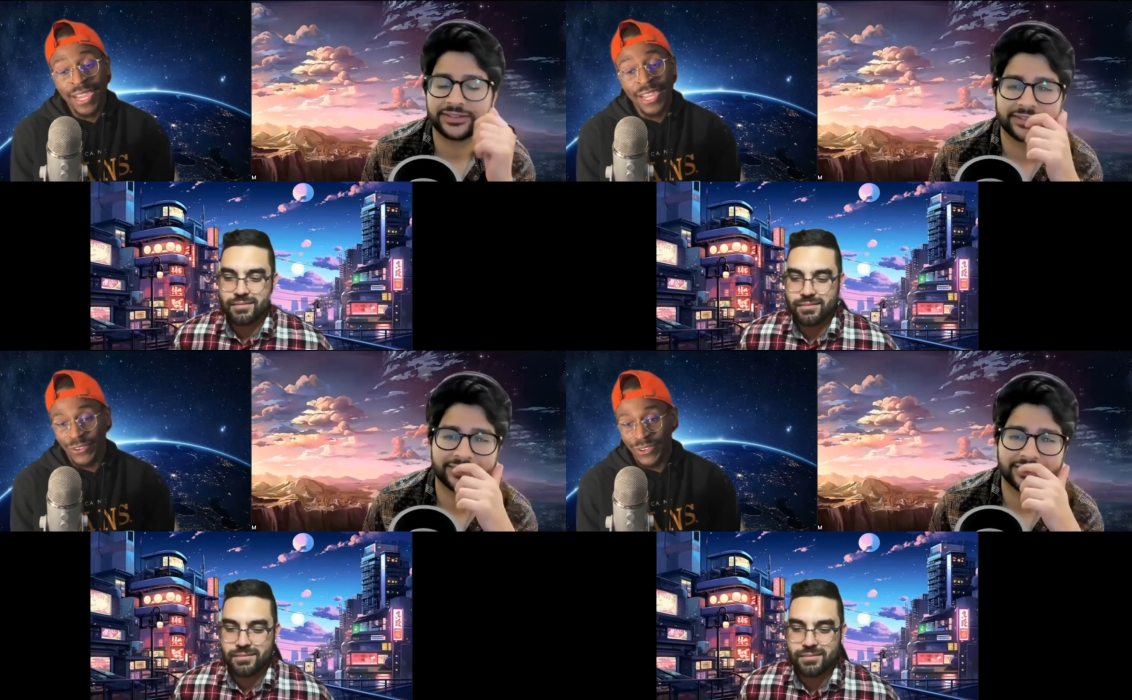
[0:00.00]

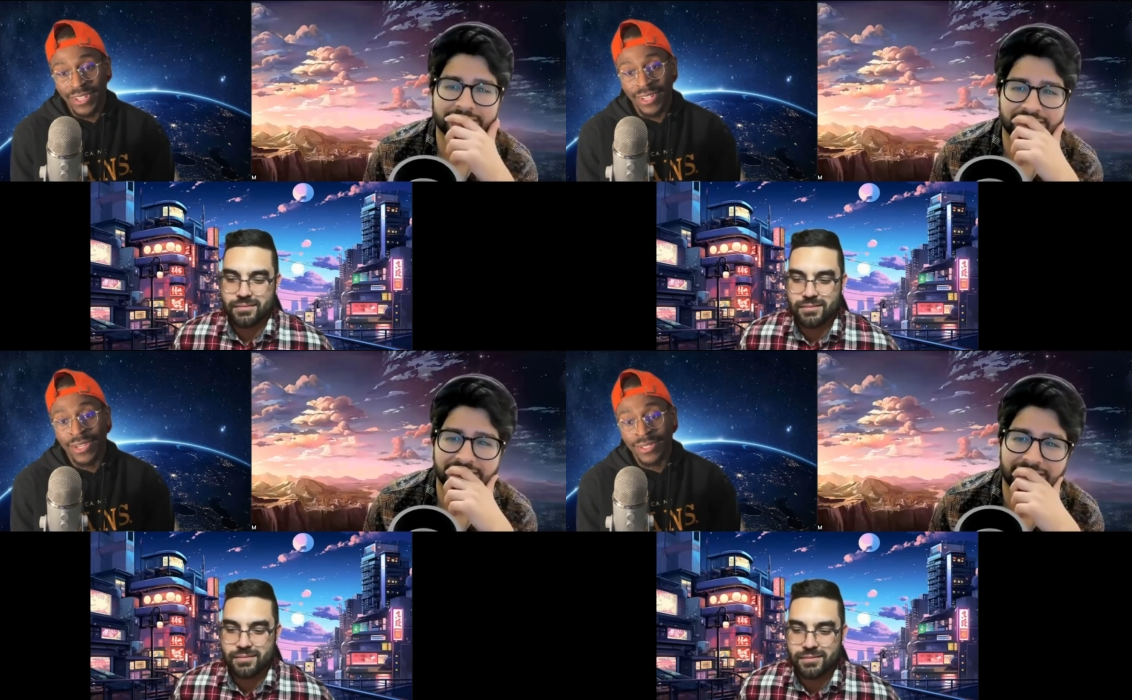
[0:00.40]
Speaker 1: ain't gonna
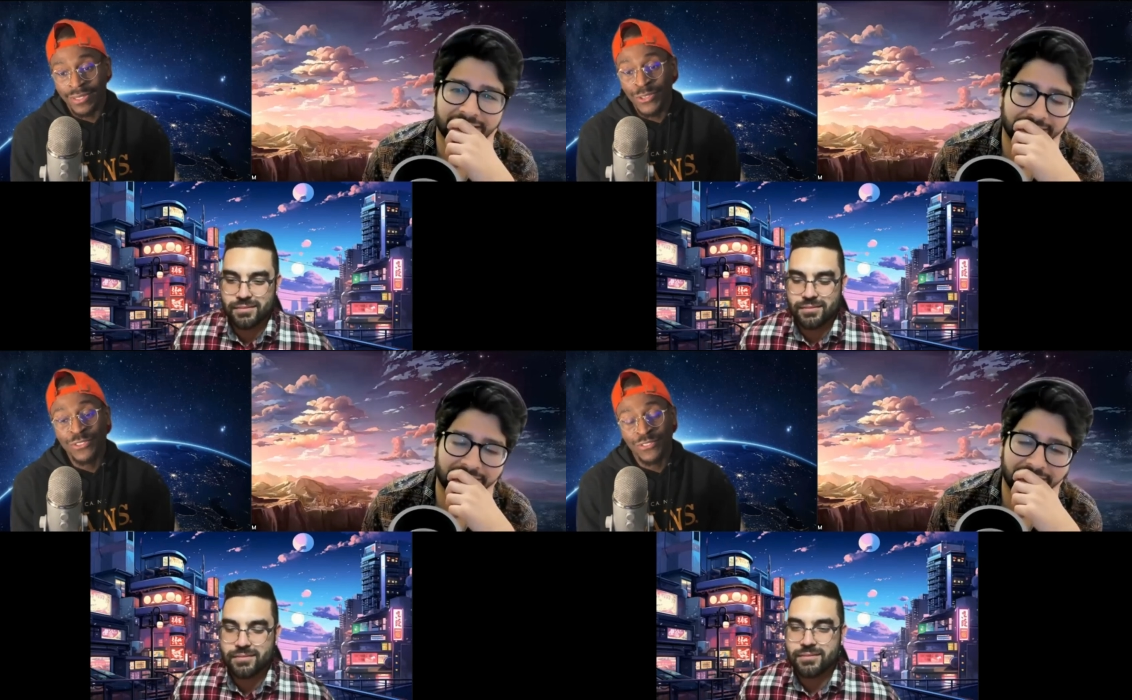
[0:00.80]
lie.
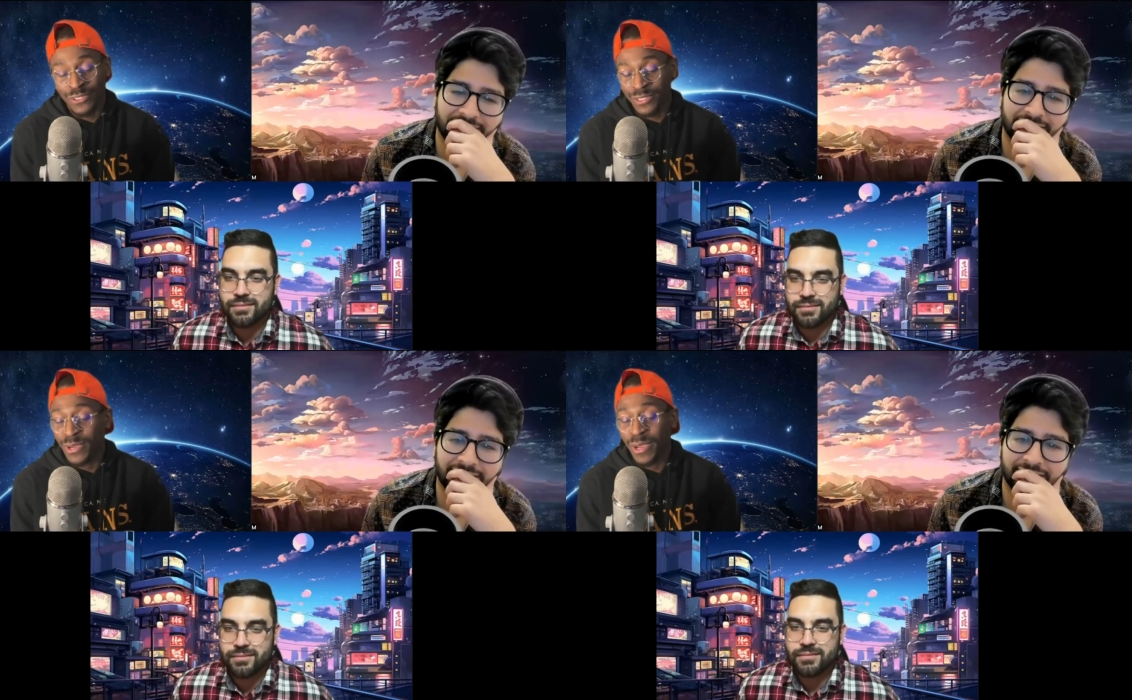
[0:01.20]
Those
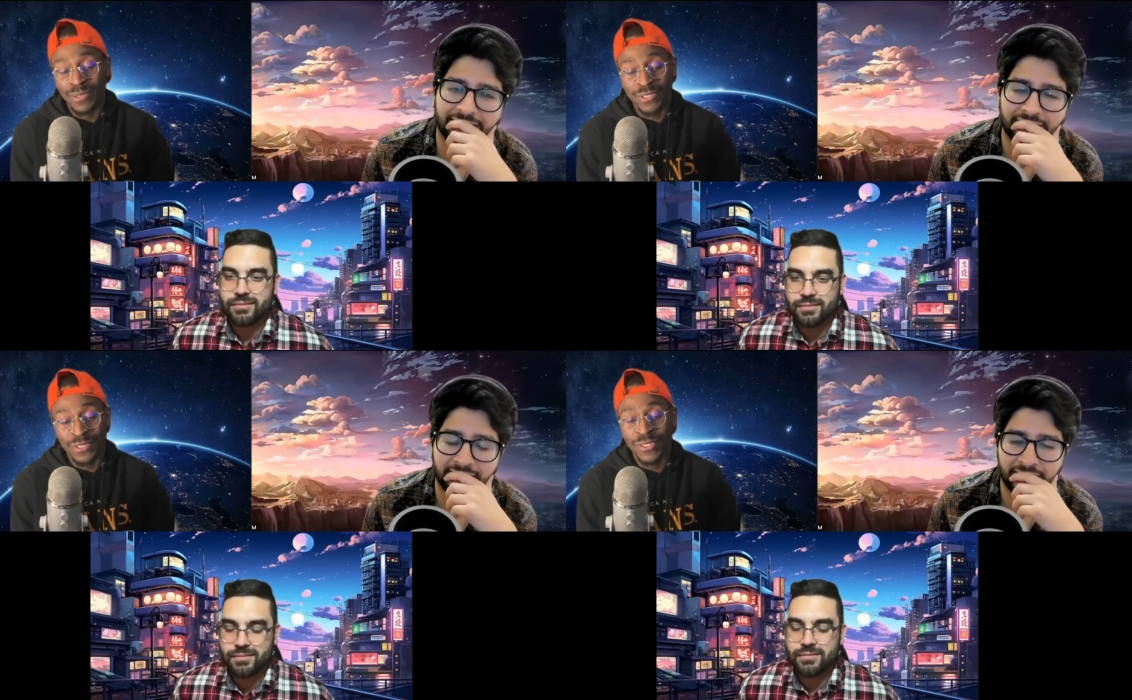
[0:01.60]
first two
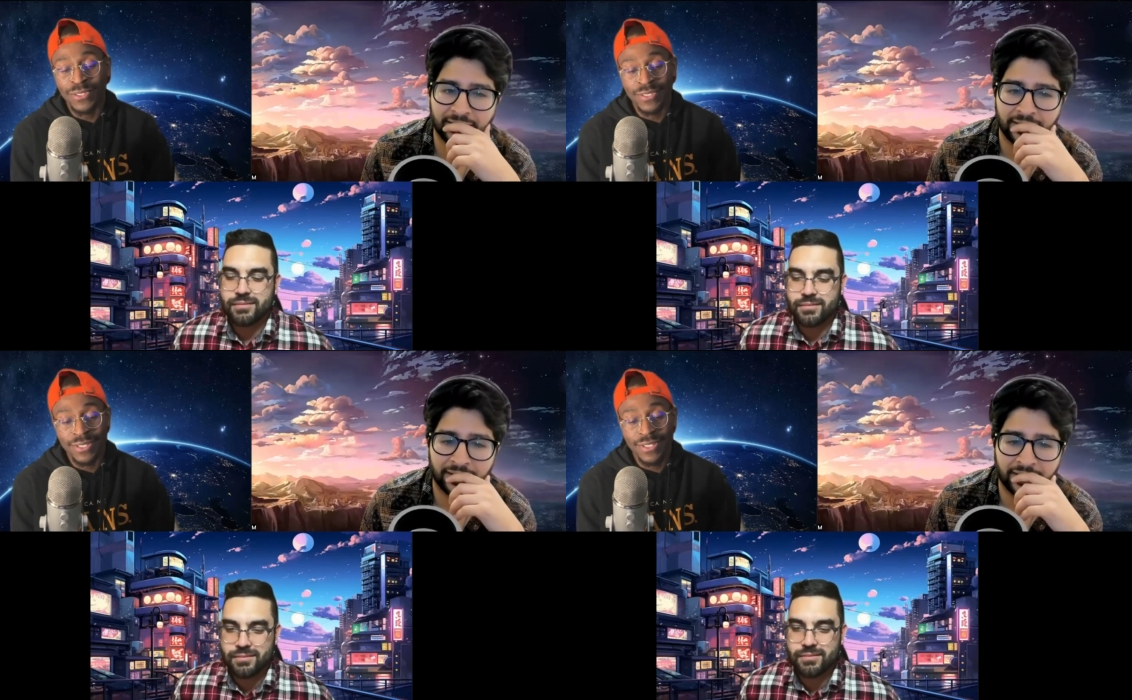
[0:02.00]

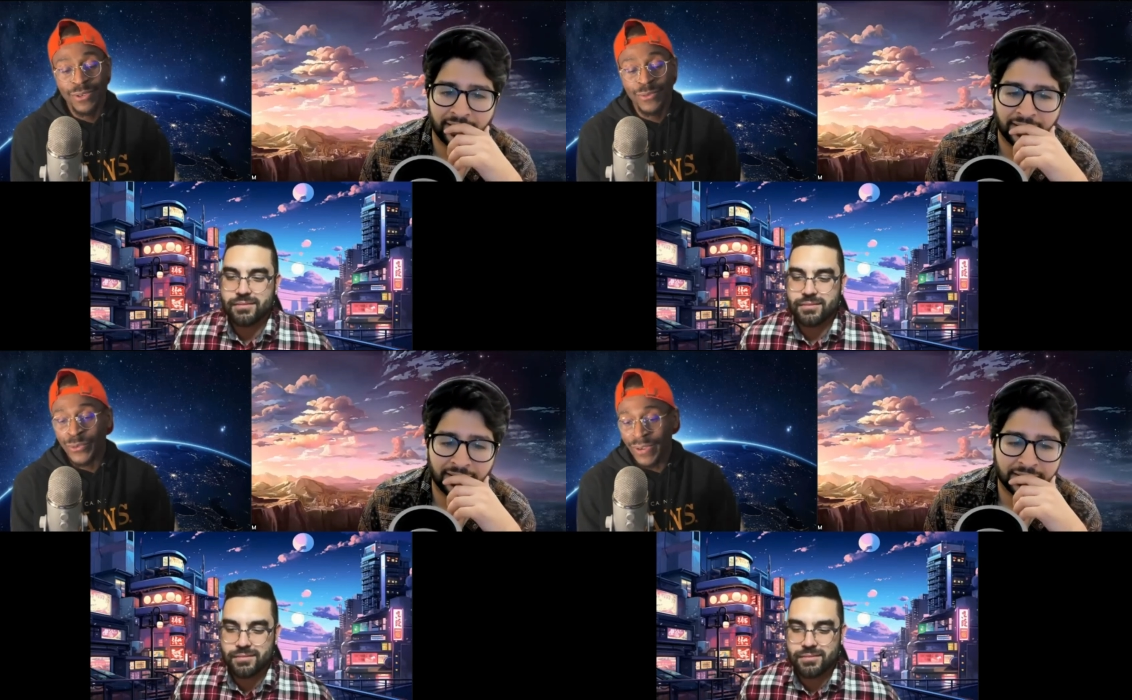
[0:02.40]
episodes
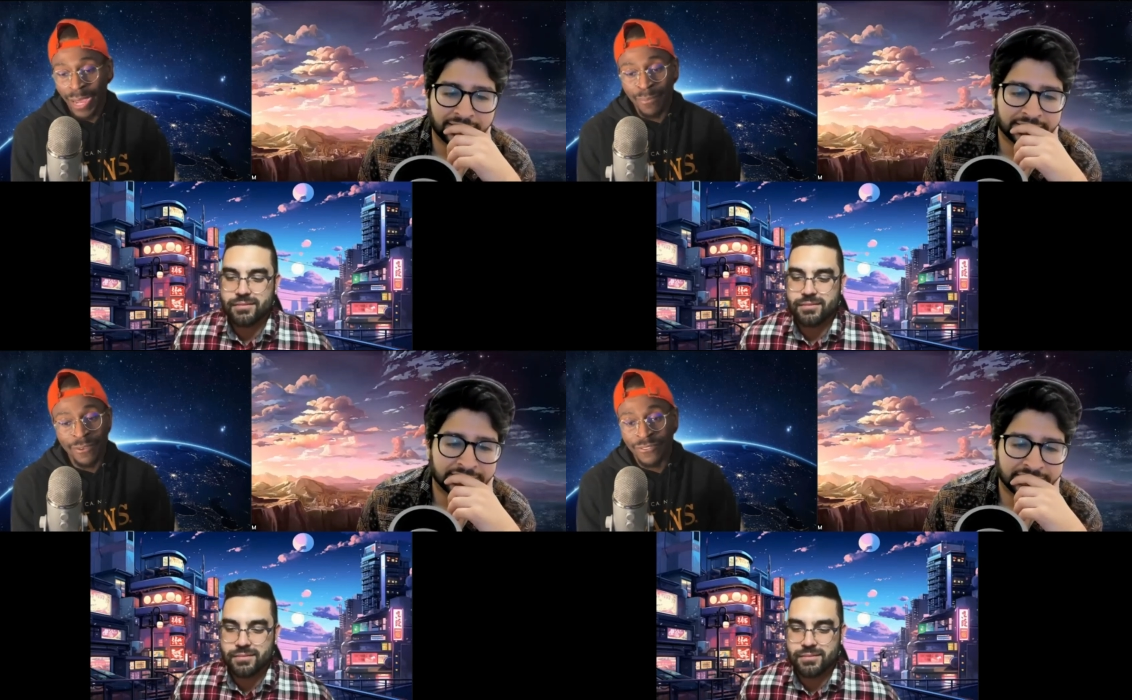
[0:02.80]
will
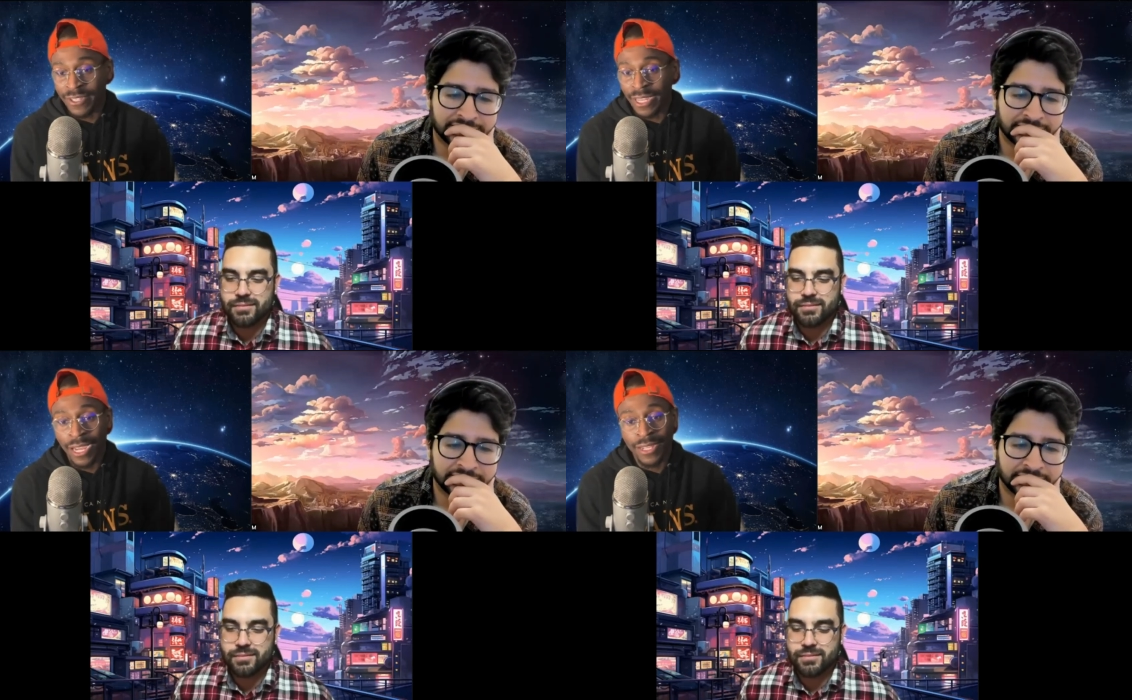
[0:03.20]
not be
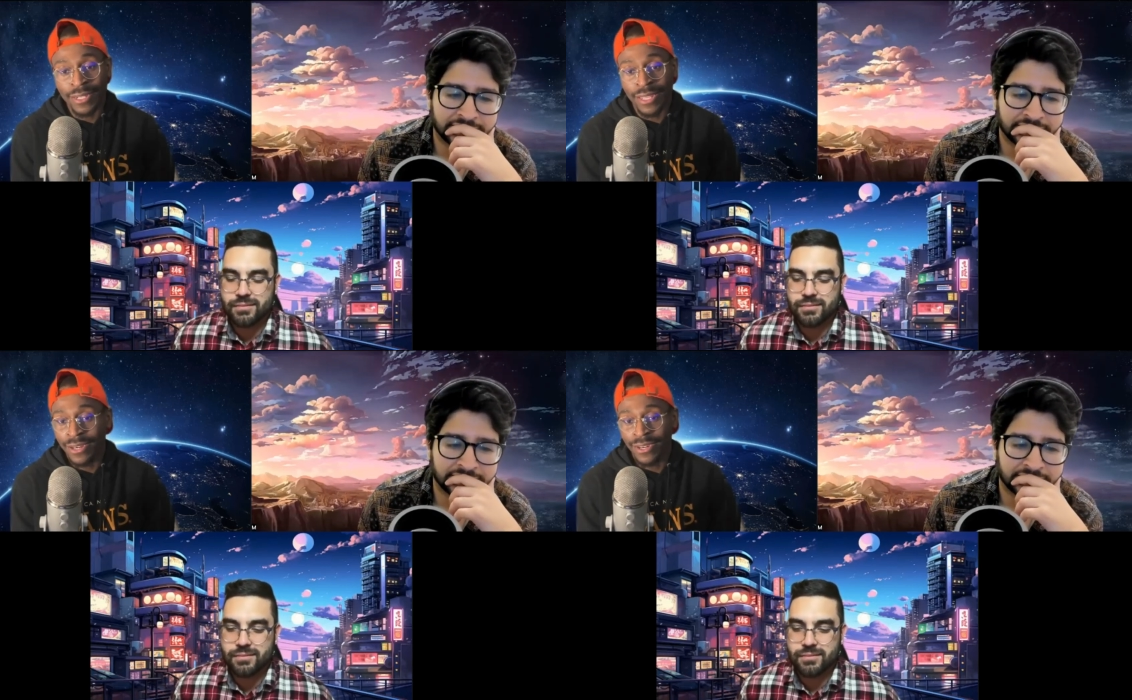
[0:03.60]

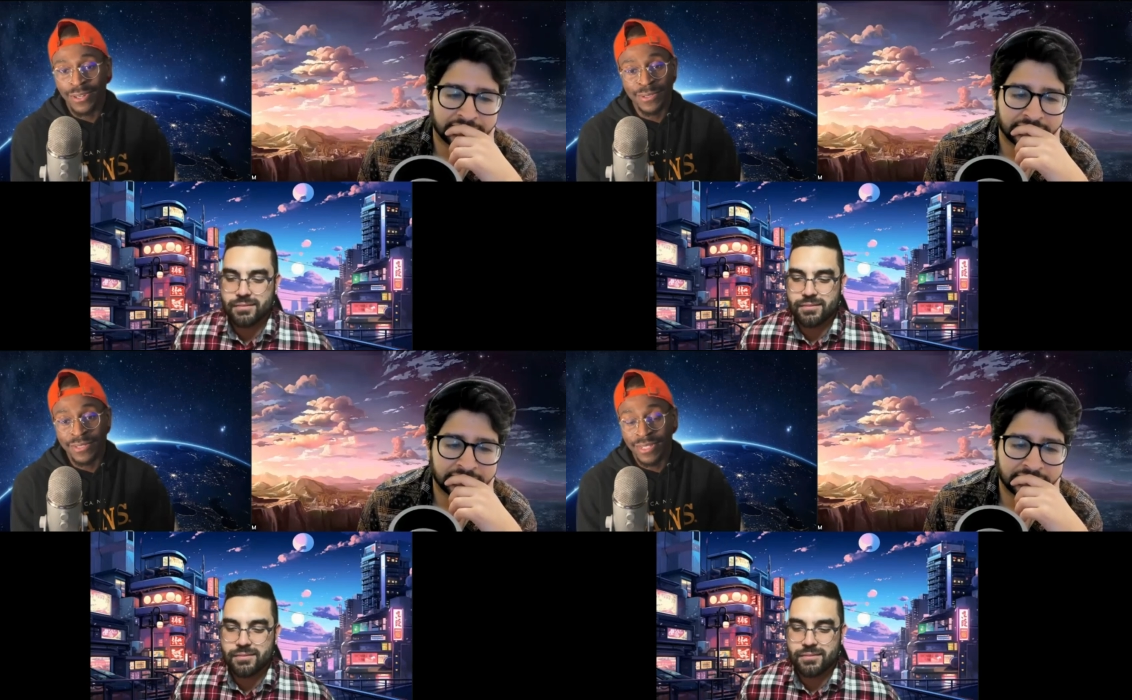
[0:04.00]
forgotten at
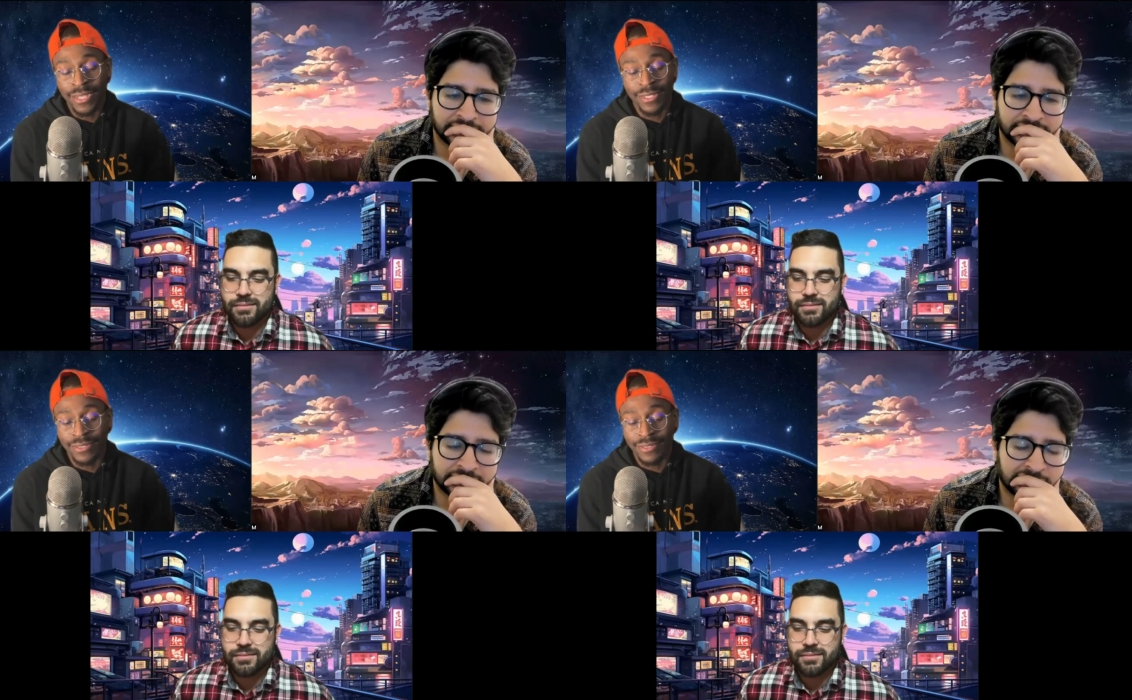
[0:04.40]
all.
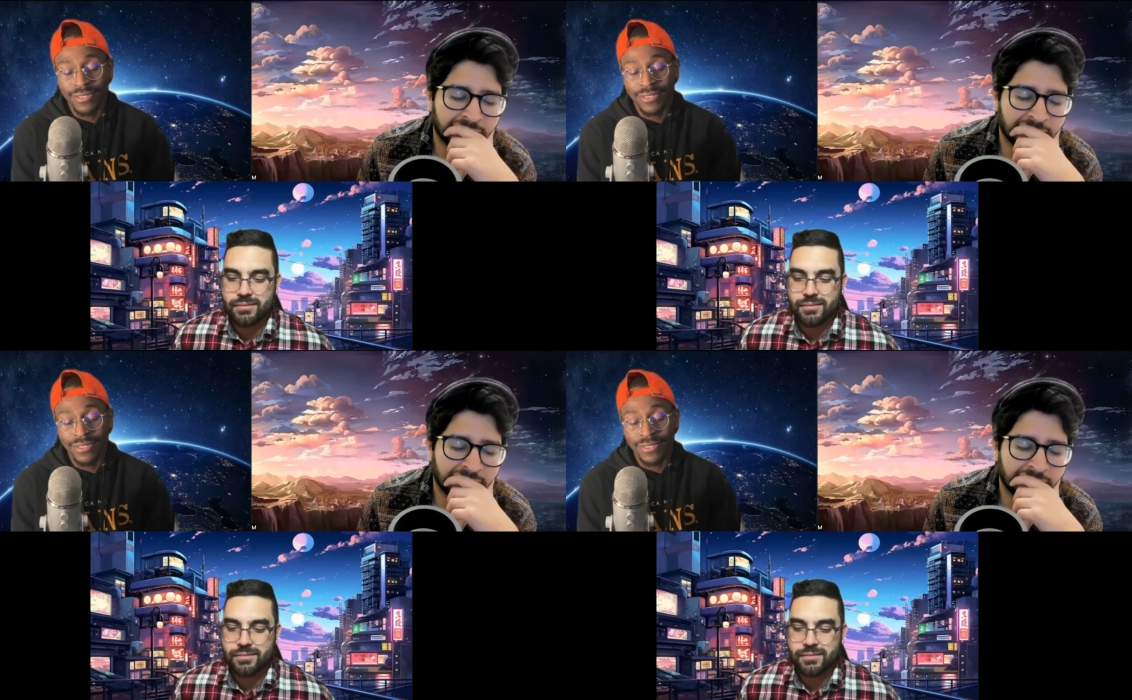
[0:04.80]
Like